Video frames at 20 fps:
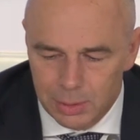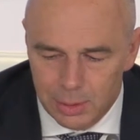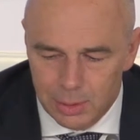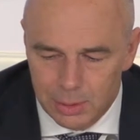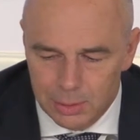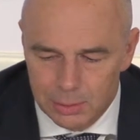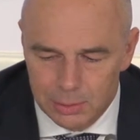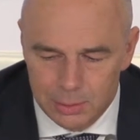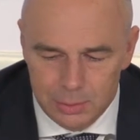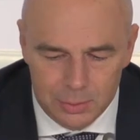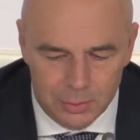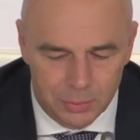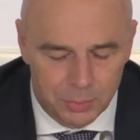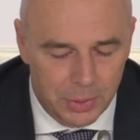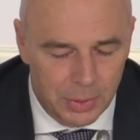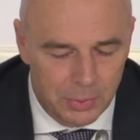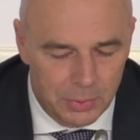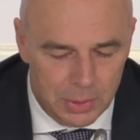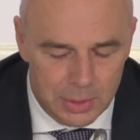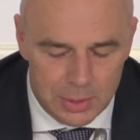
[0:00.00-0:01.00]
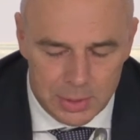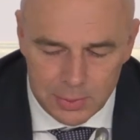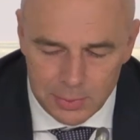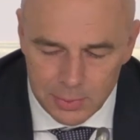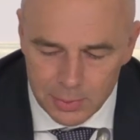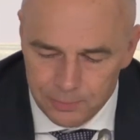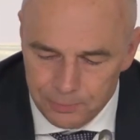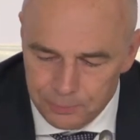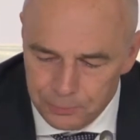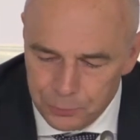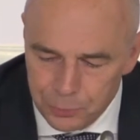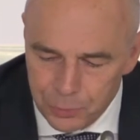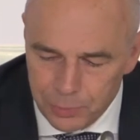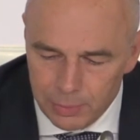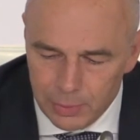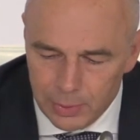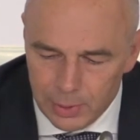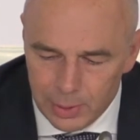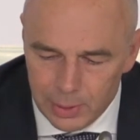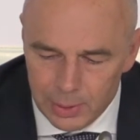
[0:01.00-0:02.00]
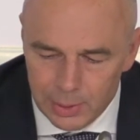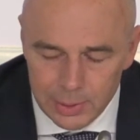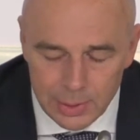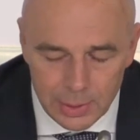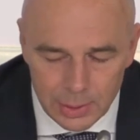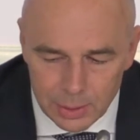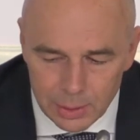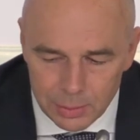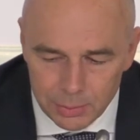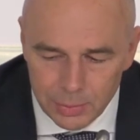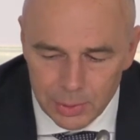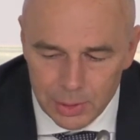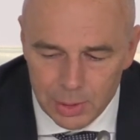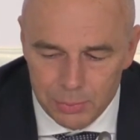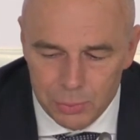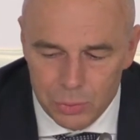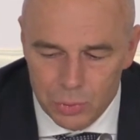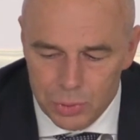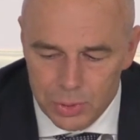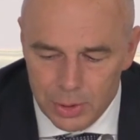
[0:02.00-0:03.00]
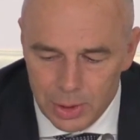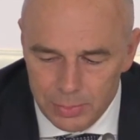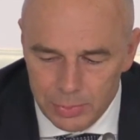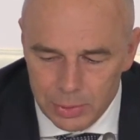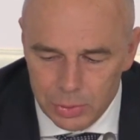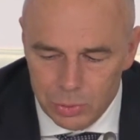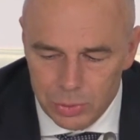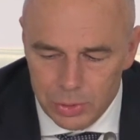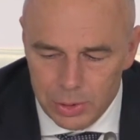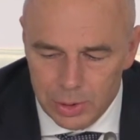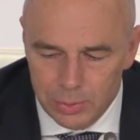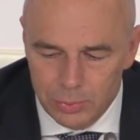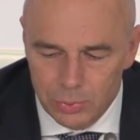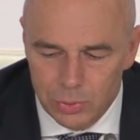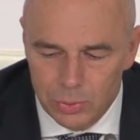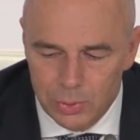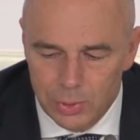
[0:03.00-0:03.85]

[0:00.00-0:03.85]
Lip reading: But I would like to reiterate that there is still no